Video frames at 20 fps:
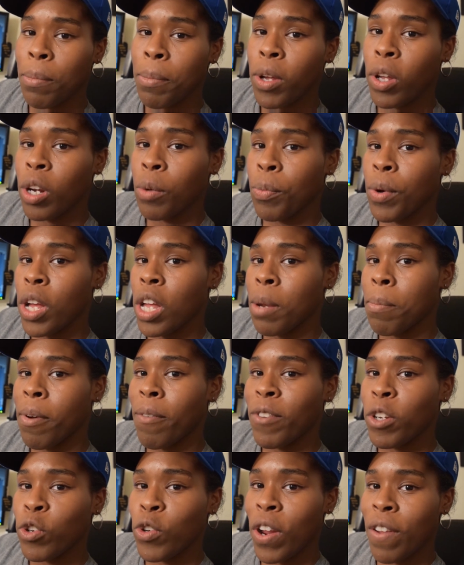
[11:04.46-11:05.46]
I'm on a run and
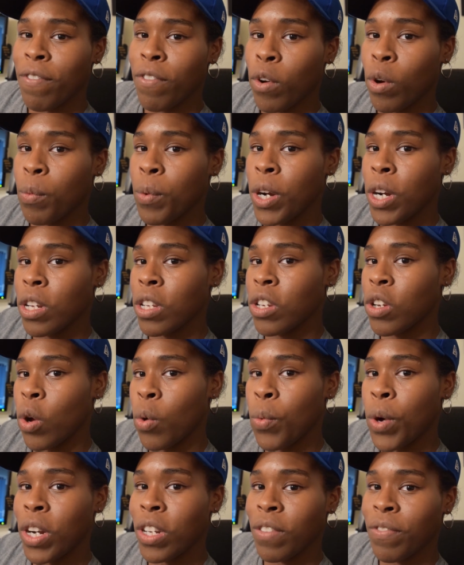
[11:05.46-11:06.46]
moving straight forwards
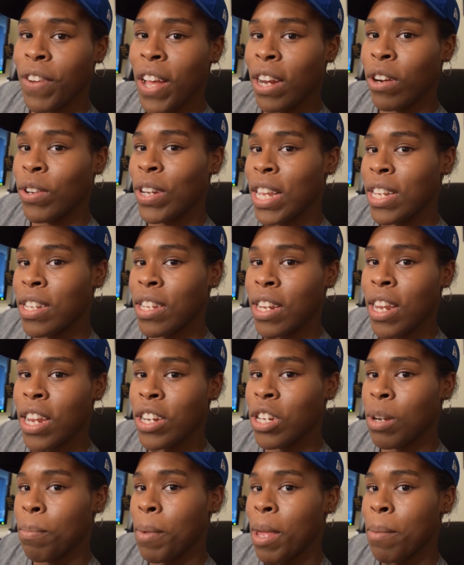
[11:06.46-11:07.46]
towards a final
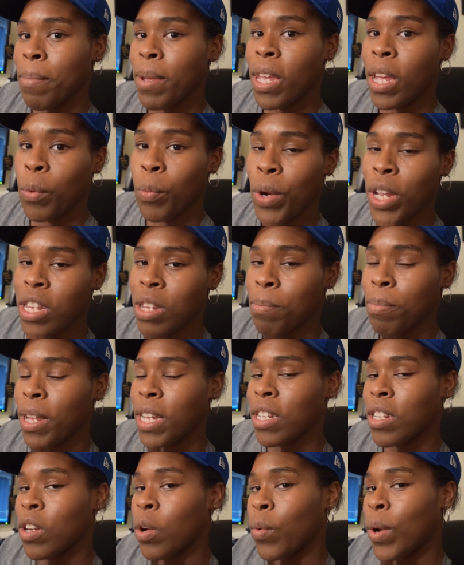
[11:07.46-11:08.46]
destination, maybe a resting
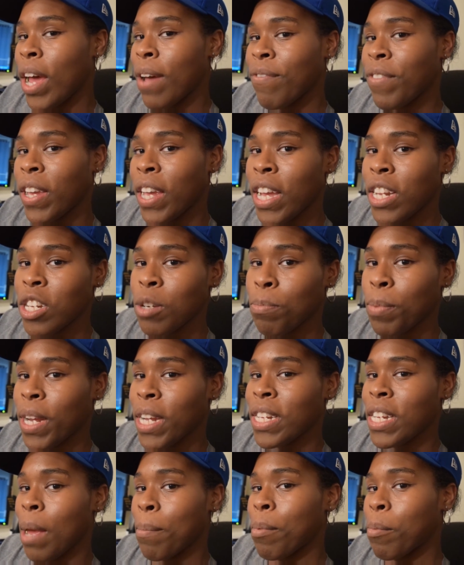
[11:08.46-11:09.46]
place. No, not for catching
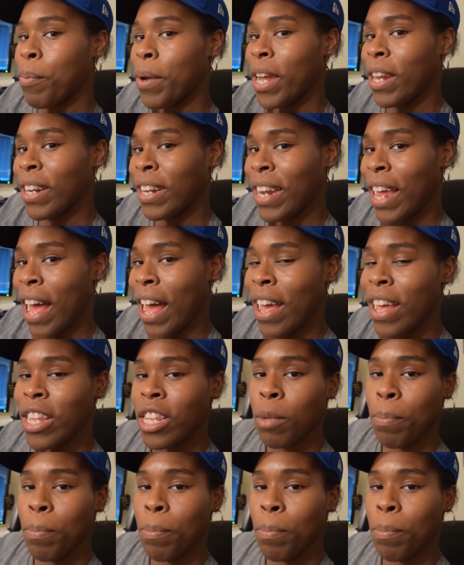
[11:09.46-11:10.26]
breaks, I'm prepared to die.